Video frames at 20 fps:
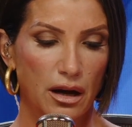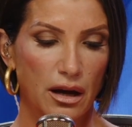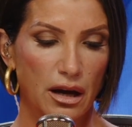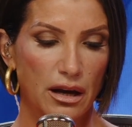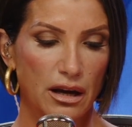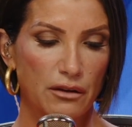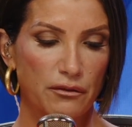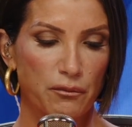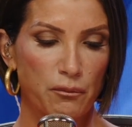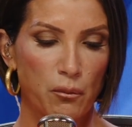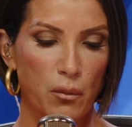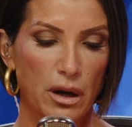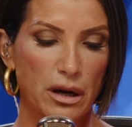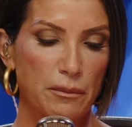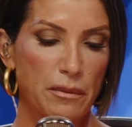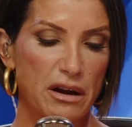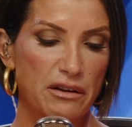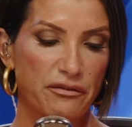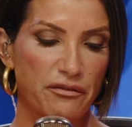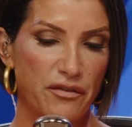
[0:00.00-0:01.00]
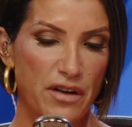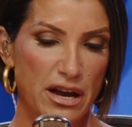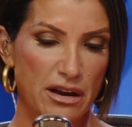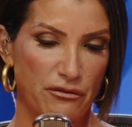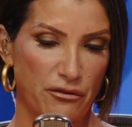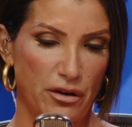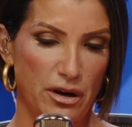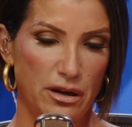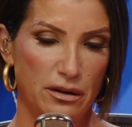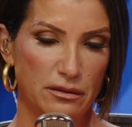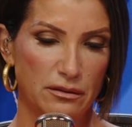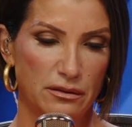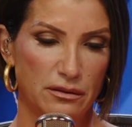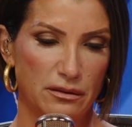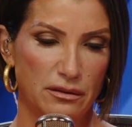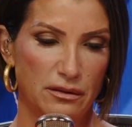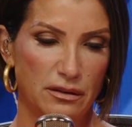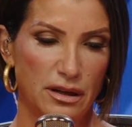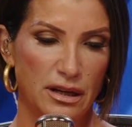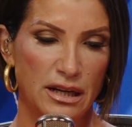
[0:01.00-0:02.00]
If one of my favorite,
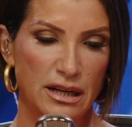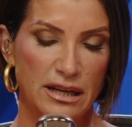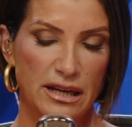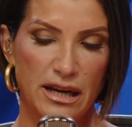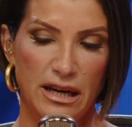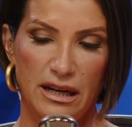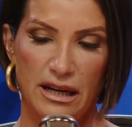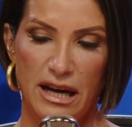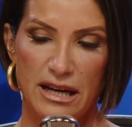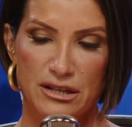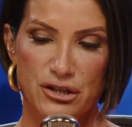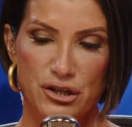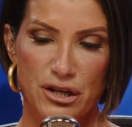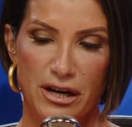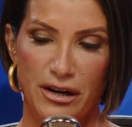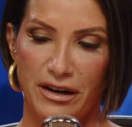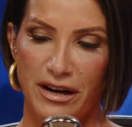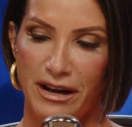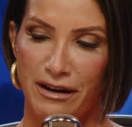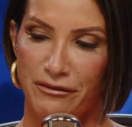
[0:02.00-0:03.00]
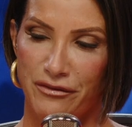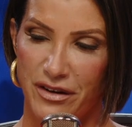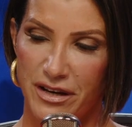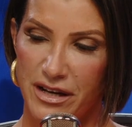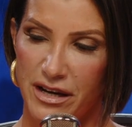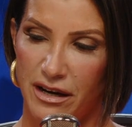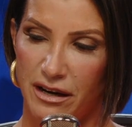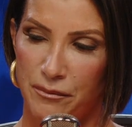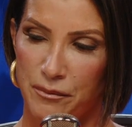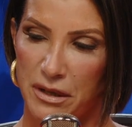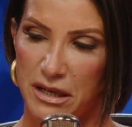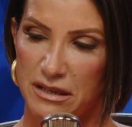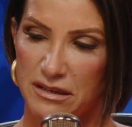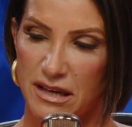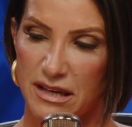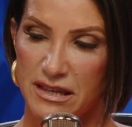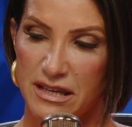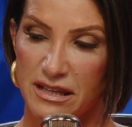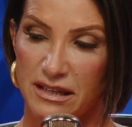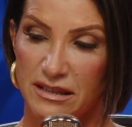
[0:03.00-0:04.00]
and again, I share it every year because I
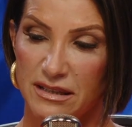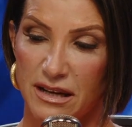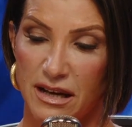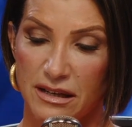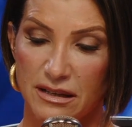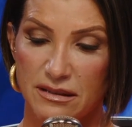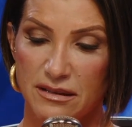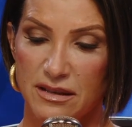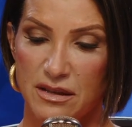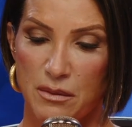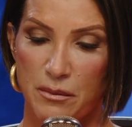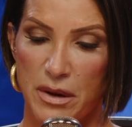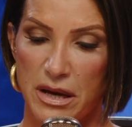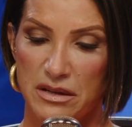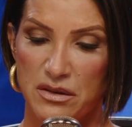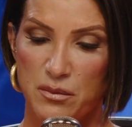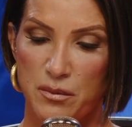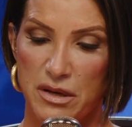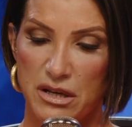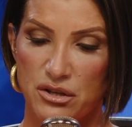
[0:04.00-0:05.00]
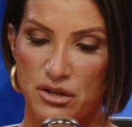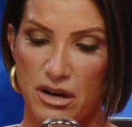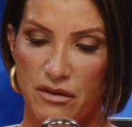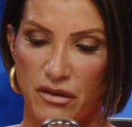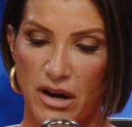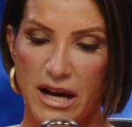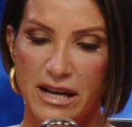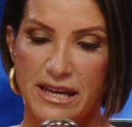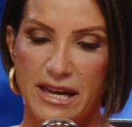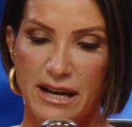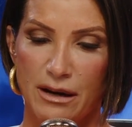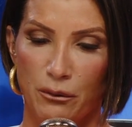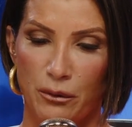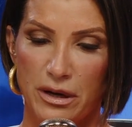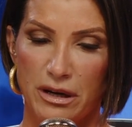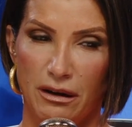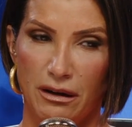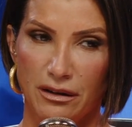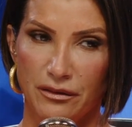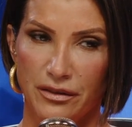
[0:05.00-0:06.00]
think it's honestly the best speech ever. I can't
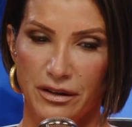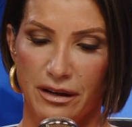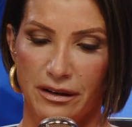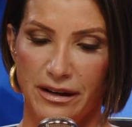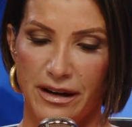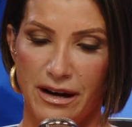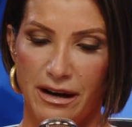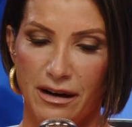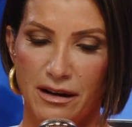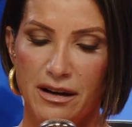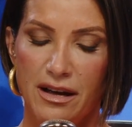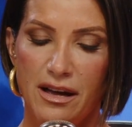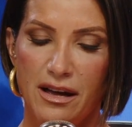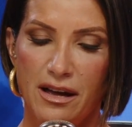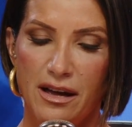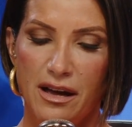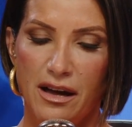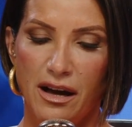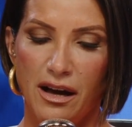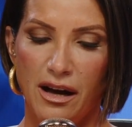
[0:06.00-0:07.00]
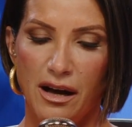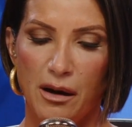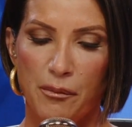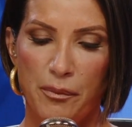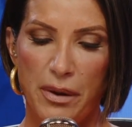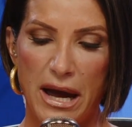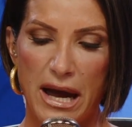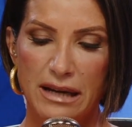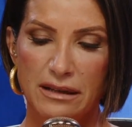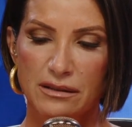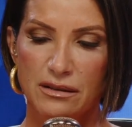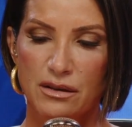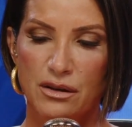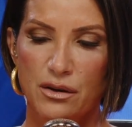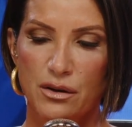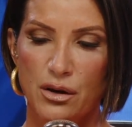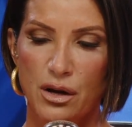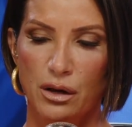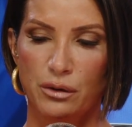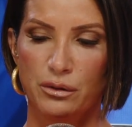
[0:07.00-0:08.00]
read all of it on air. Patton
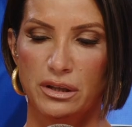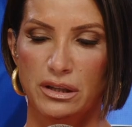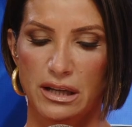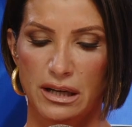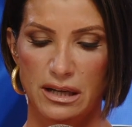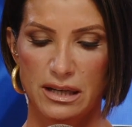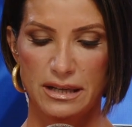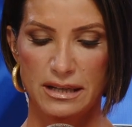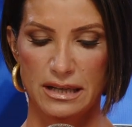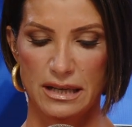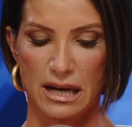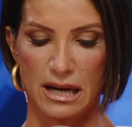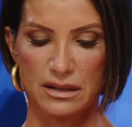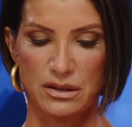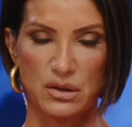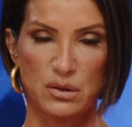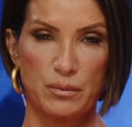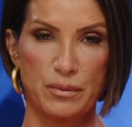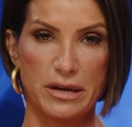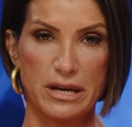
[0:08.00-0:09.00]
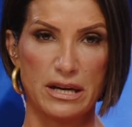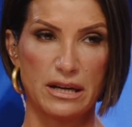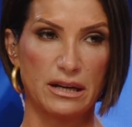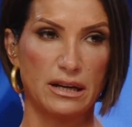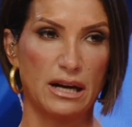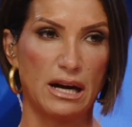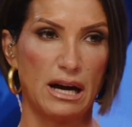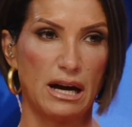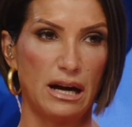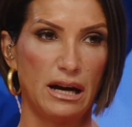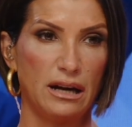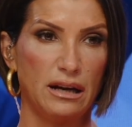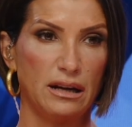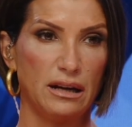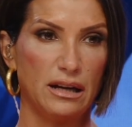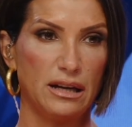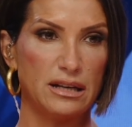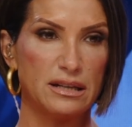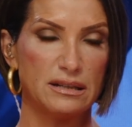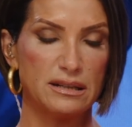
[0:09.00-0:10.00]
noted that he did not speak.
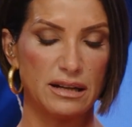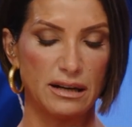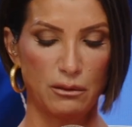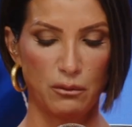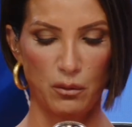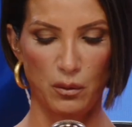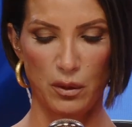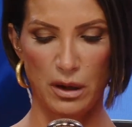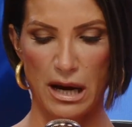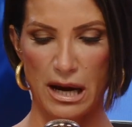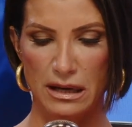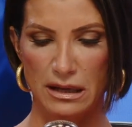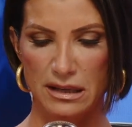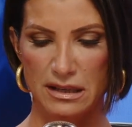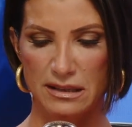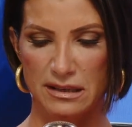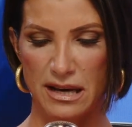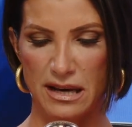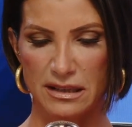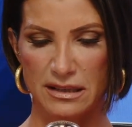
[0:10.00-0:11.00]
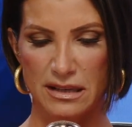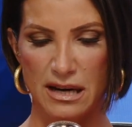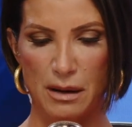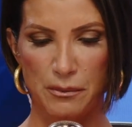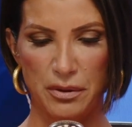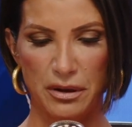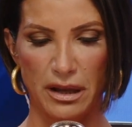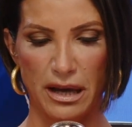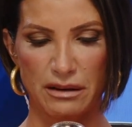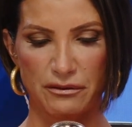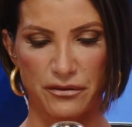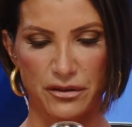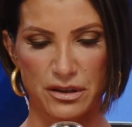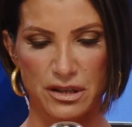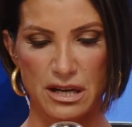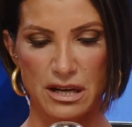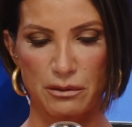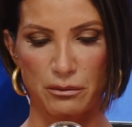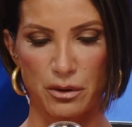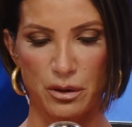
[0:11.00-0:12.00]
He said, how did he say? It's not polite for
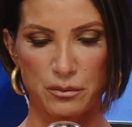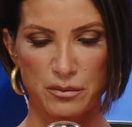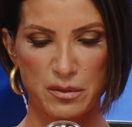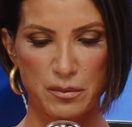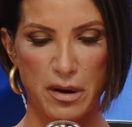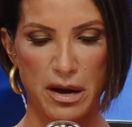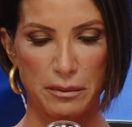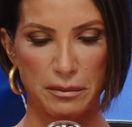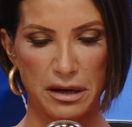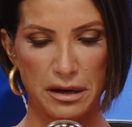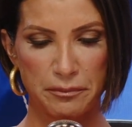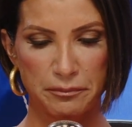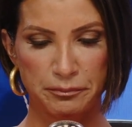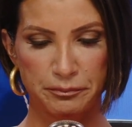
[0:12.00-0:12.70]
tea rooms, maybe.